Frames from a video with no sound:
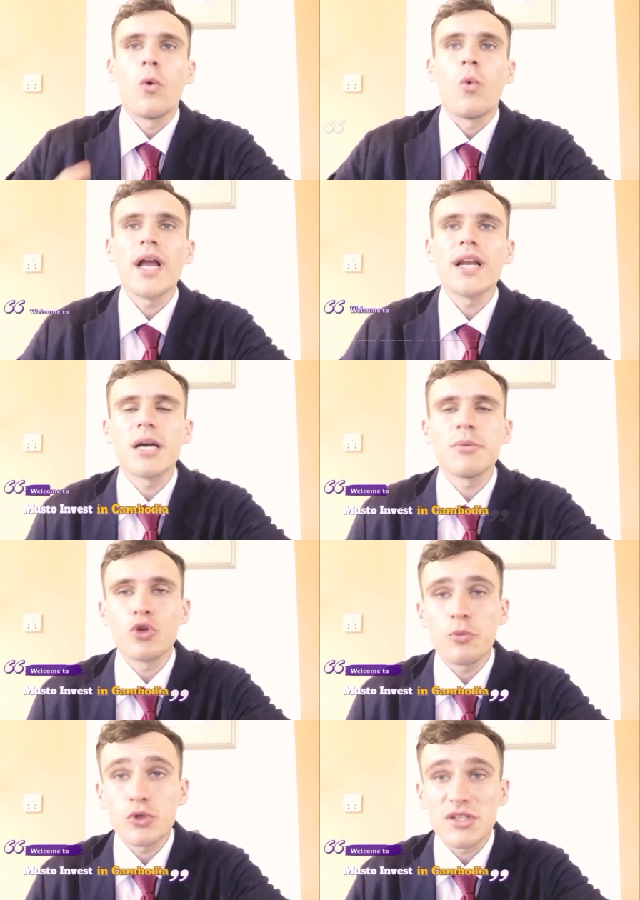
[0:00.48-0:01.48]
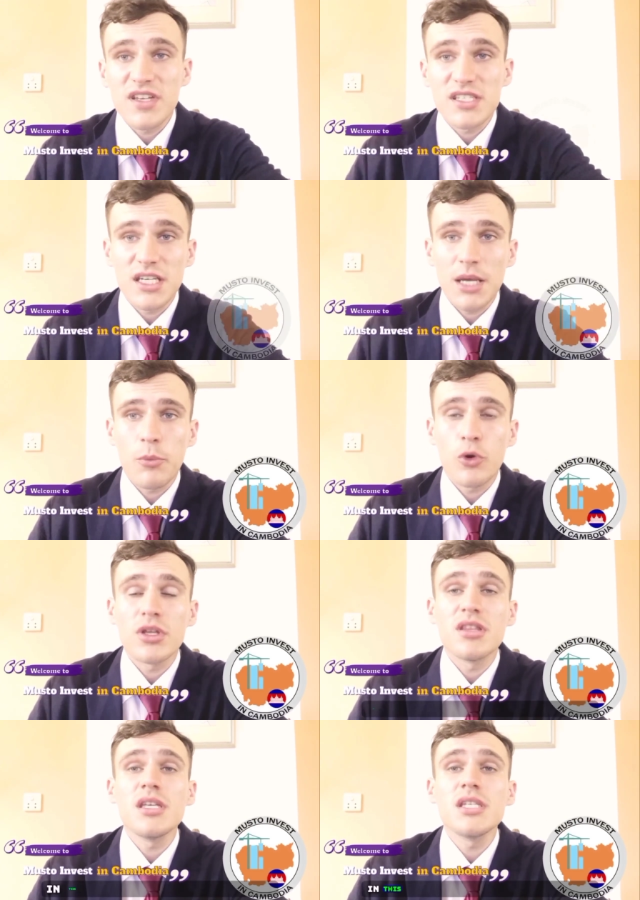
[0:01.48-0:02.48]
Welcome to Musto Invest in Cambodia.
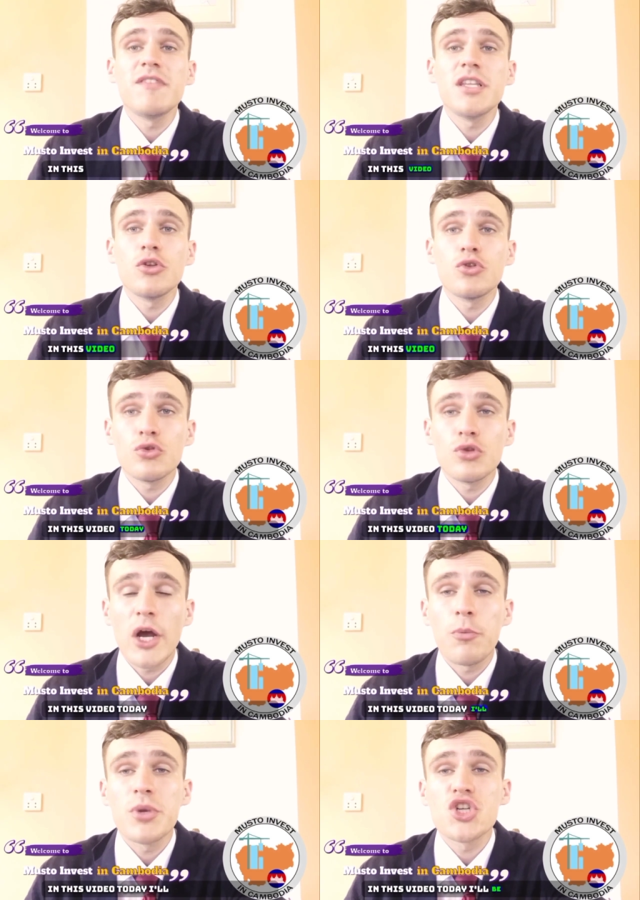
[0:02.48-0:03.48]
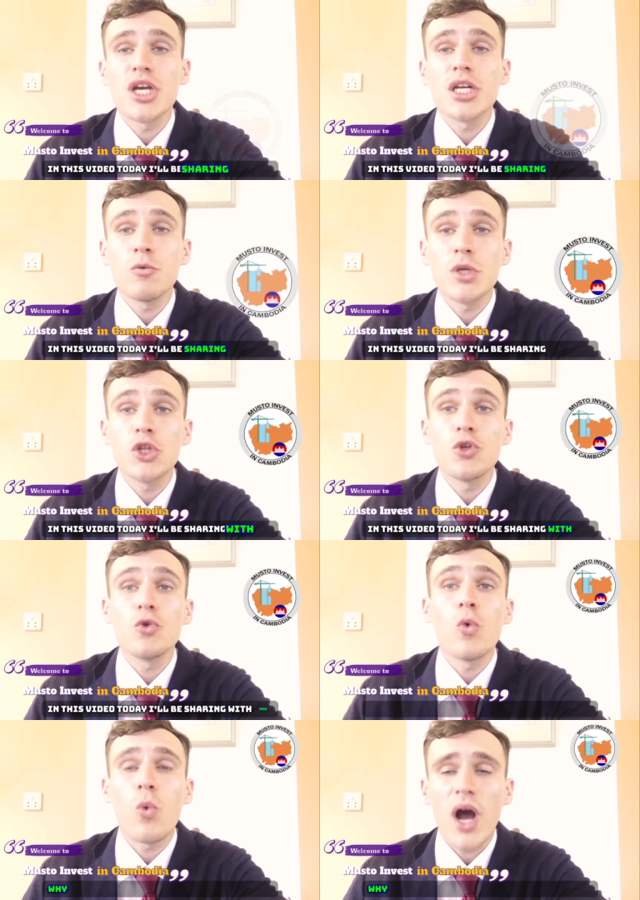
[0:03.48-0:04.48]
In this video today I'll be sharing with you
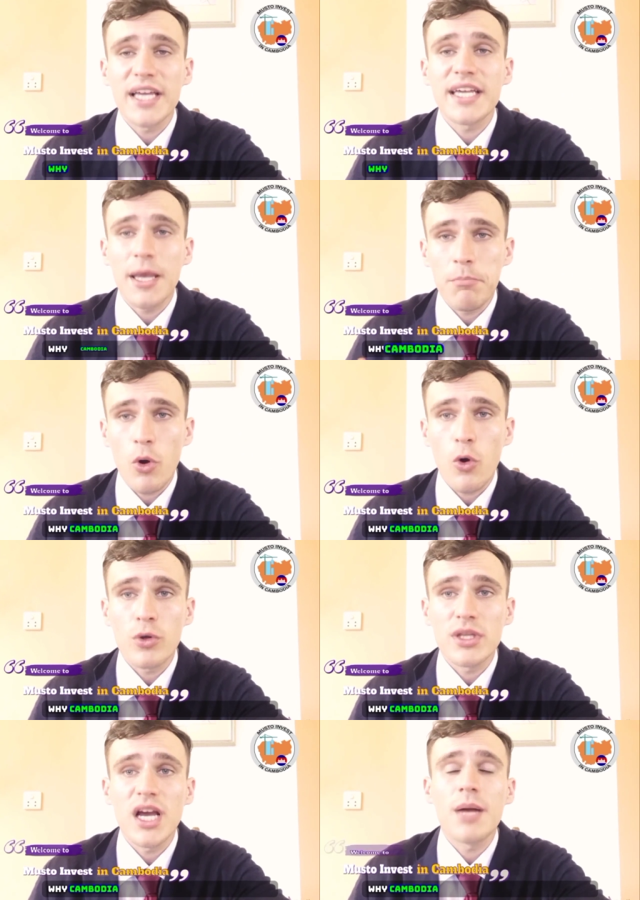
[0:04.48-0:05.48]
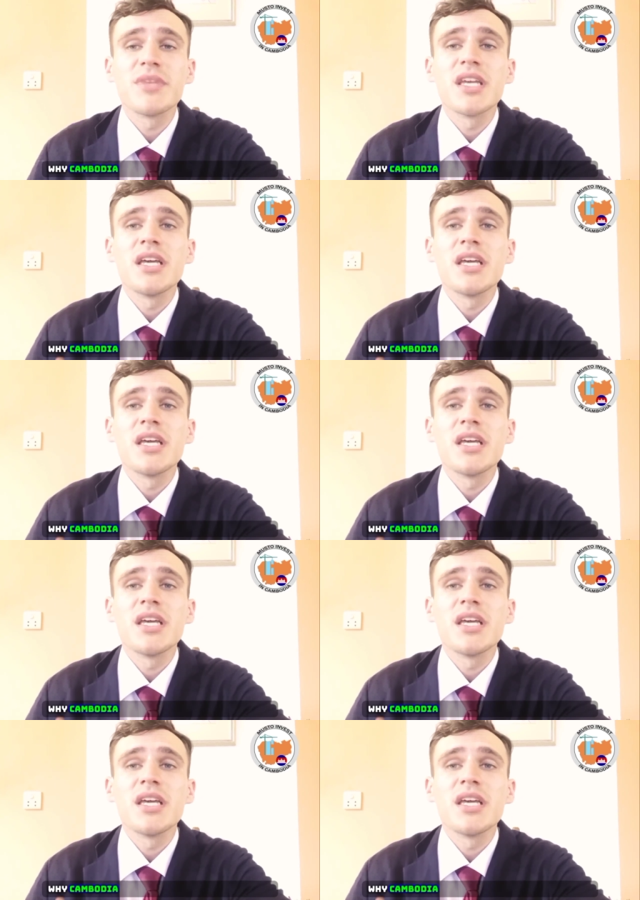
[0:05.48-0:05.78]
why Cambodia